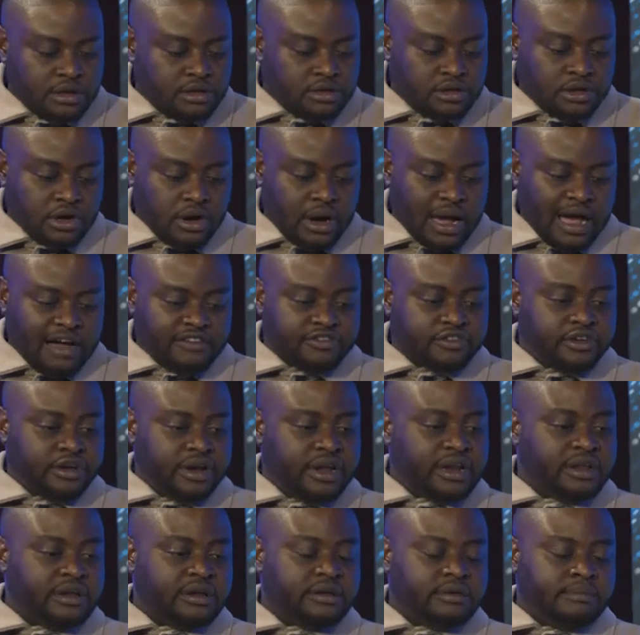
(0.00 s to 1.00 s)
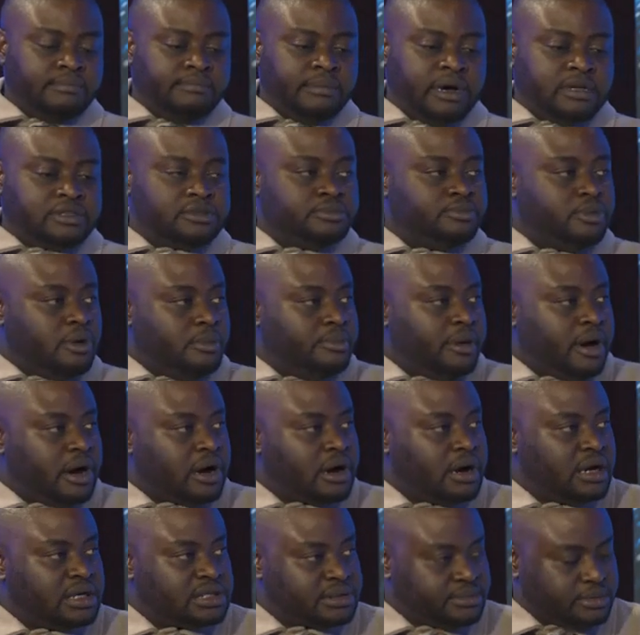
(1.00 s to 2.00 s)
you know, I've created multiple
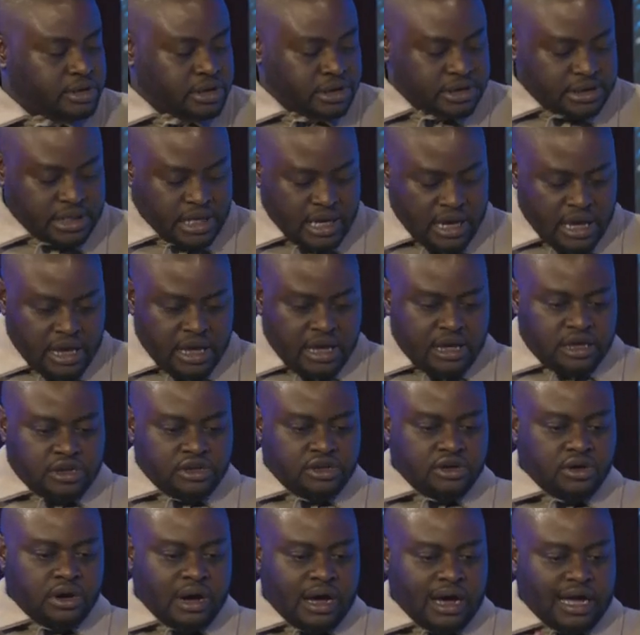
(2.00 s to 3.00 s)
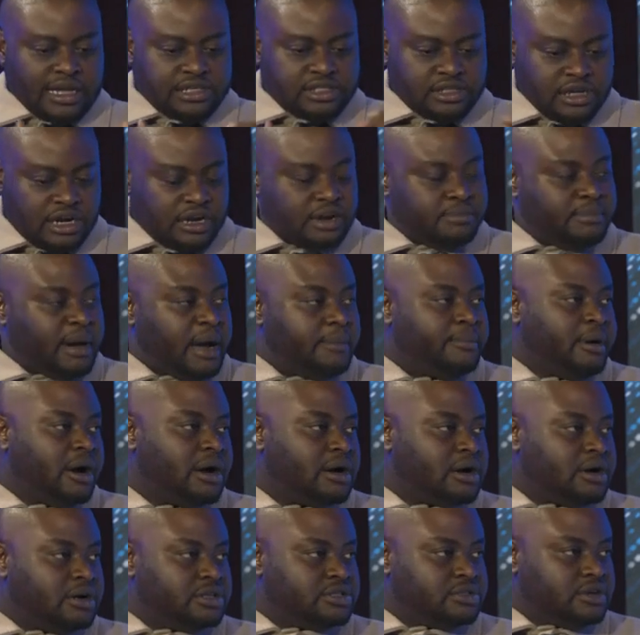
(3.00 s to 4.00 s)
podcasts because, you know, I started my
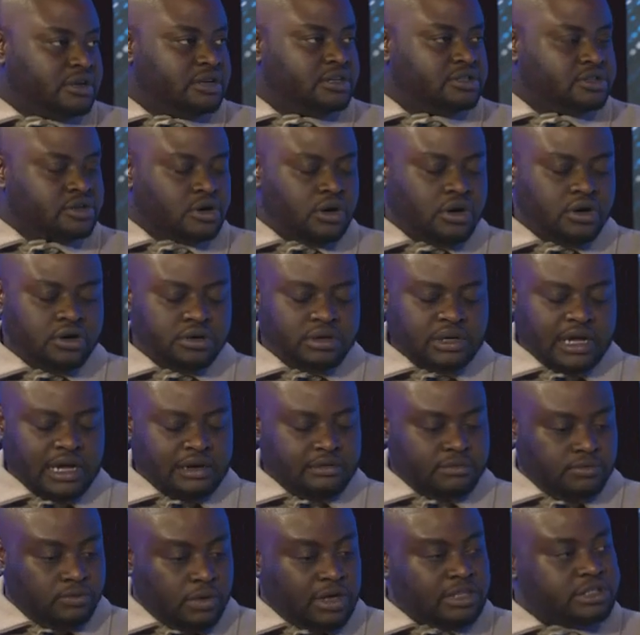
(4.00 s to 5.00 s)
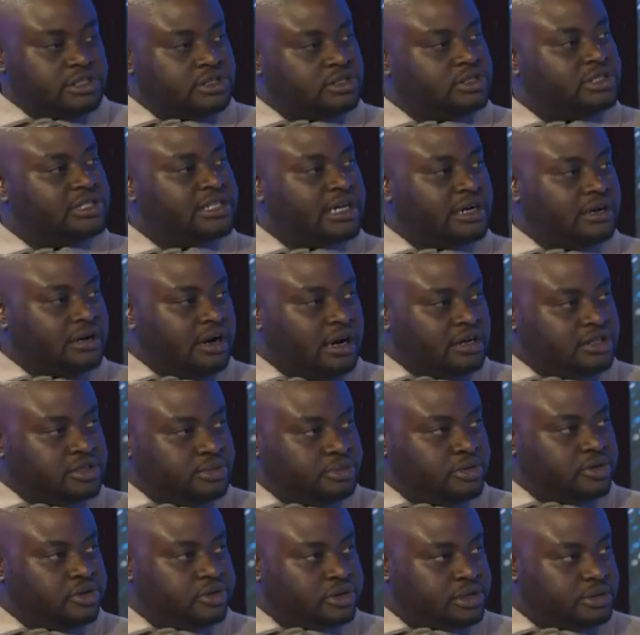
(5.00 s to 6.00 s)
podcast on its own and wanted to tell
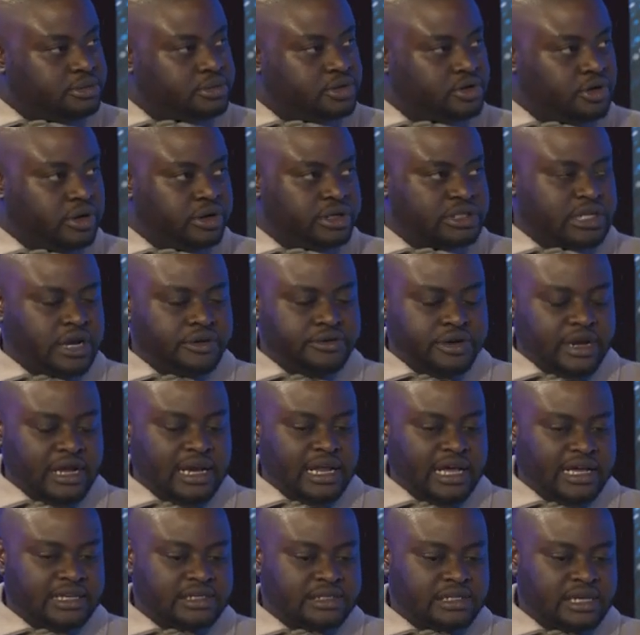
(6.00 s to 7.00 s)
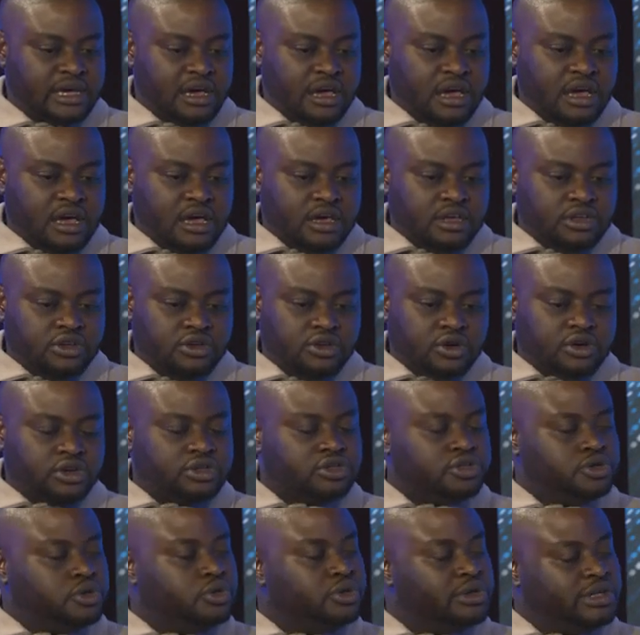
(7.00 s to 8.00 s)
entrepreneurship stories. I realized you
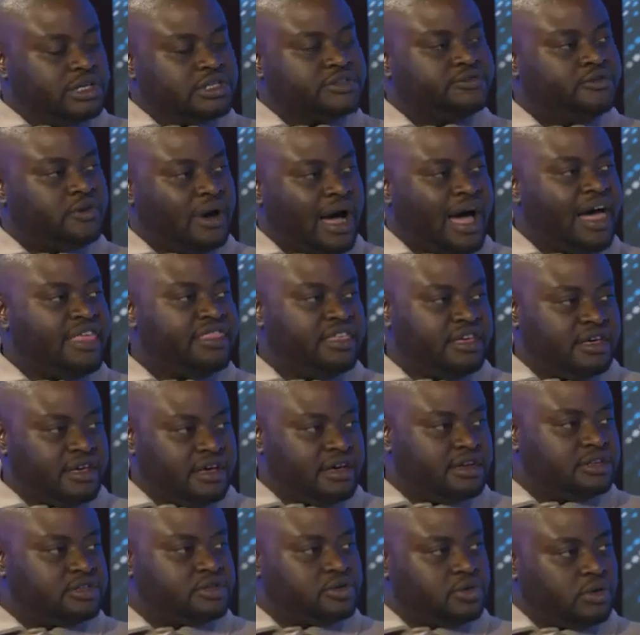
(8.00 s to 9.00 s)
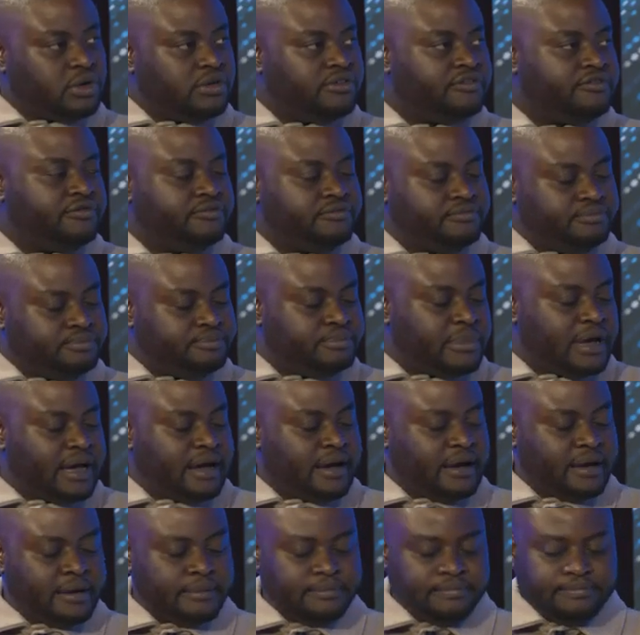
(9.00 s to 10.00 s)
could do this for other sort
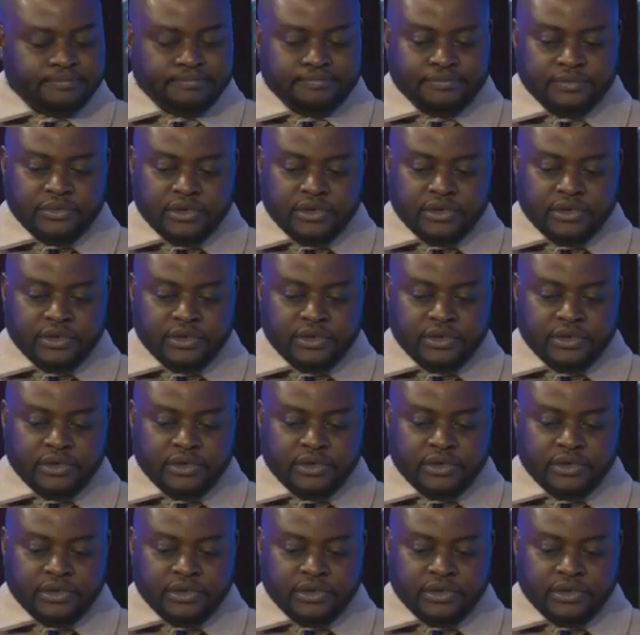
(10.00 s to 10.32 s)
of